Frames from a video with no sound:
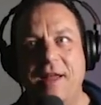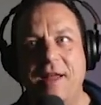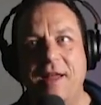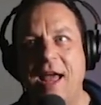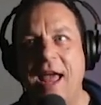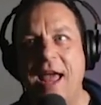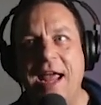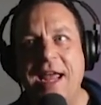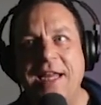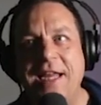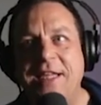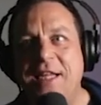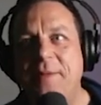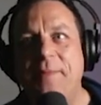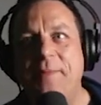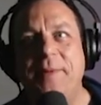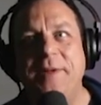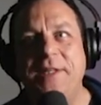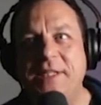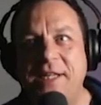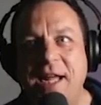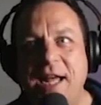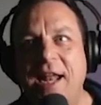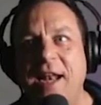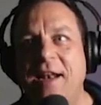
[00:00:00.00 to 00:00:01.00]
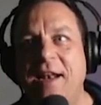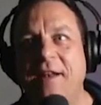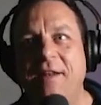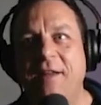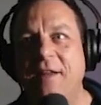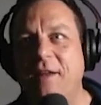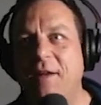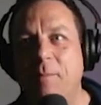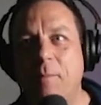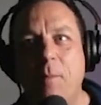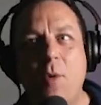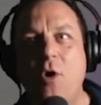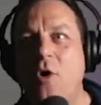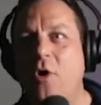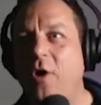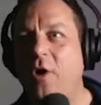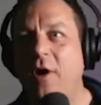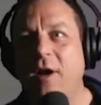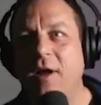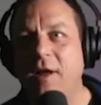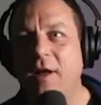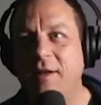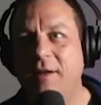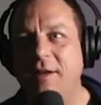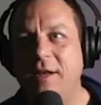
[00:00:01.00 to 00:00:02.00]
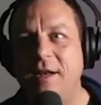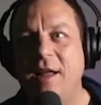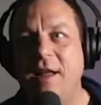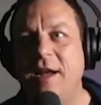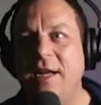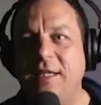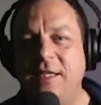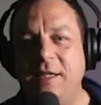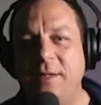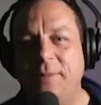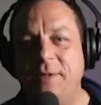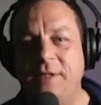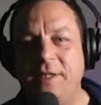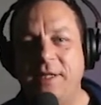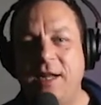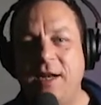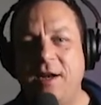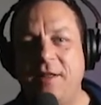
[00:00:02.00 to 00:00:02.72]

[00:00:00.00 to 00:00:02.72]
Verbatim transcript: 80% more 90%